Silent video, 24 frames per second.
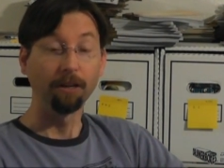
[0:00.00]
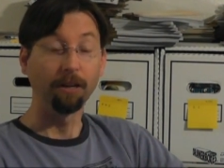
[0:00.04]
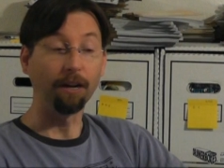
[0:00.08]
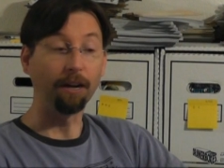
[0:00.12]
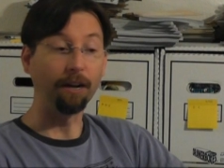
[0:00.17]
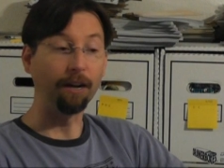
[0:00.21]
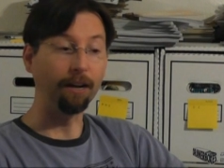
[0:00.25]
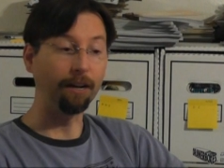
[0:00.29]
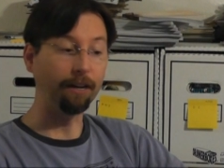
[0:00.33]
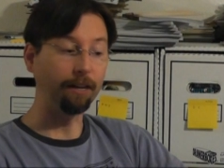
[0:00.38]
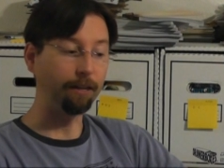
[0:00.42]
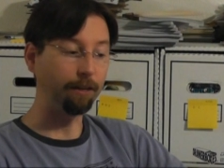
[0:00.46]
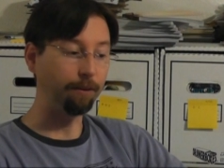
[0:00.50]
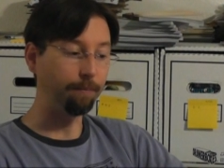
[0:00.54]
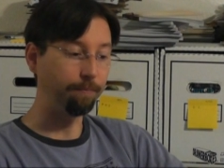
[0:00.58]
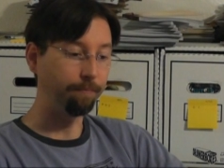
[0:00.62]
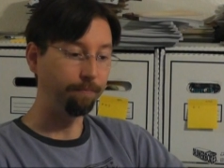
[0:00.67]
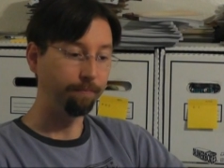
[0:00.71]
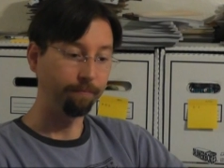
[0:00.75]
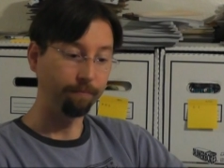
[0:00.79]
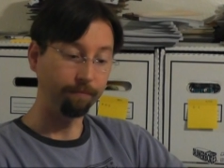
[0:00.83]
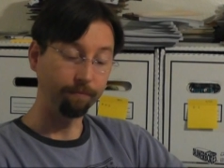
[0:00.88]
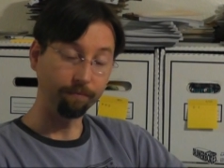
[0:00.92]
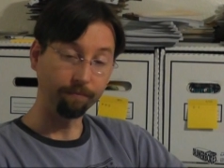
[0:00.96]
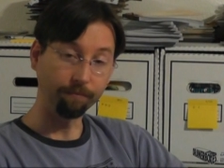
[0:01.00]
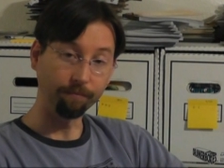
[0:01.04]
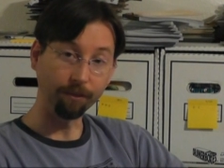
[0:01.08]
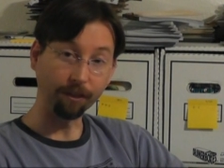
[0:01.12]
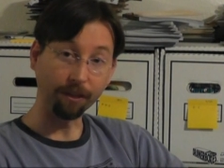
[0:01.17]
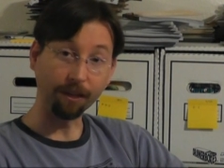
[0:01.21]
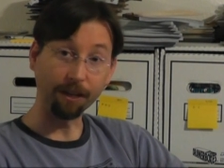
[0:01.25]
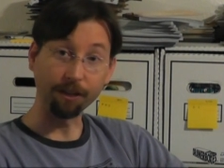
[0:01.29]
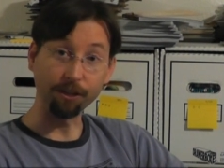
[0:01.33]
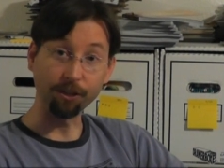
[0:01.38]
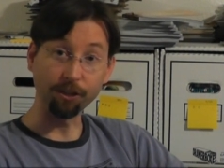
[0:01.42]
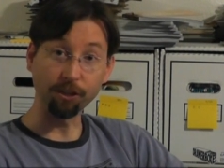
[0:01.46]
Um,
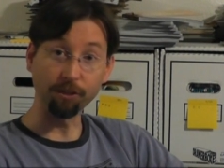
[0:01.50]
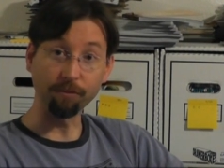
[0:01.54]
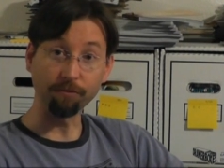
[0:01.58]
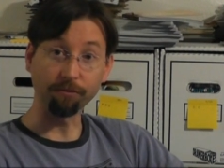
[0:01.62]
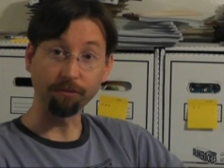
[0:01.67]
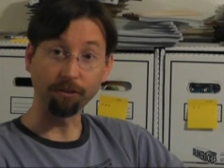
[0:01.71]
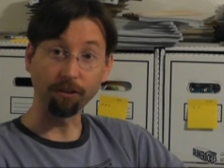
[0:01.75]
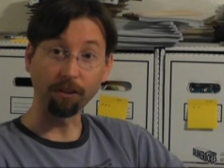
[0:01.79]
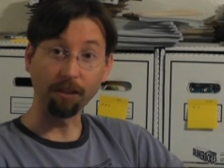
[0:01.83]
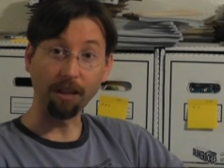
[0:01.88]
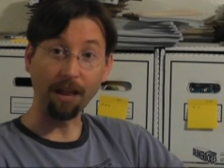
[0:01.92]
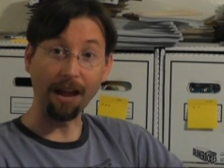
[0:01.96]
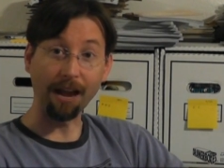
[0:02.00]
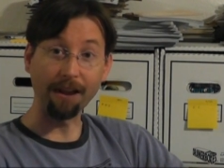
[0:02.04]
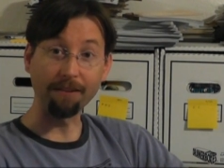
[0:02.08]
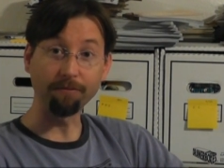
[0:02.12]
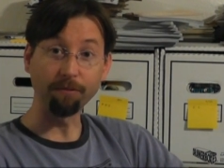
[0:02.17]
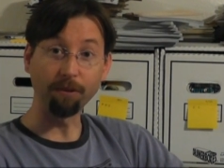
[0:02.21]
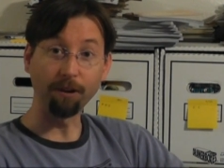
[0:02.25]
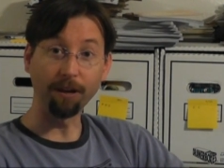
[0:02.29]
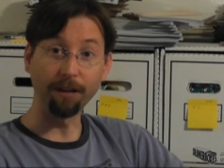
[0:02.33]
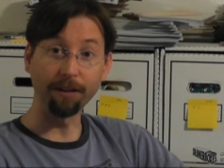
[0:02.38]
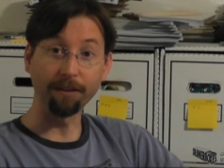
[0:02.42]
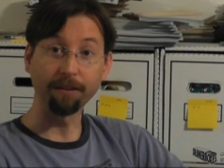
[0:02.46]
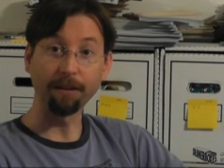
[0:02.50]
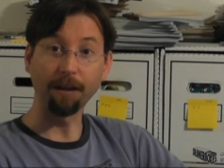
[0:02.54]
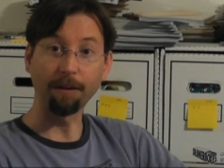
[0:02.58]
they're going to shoot for a live one.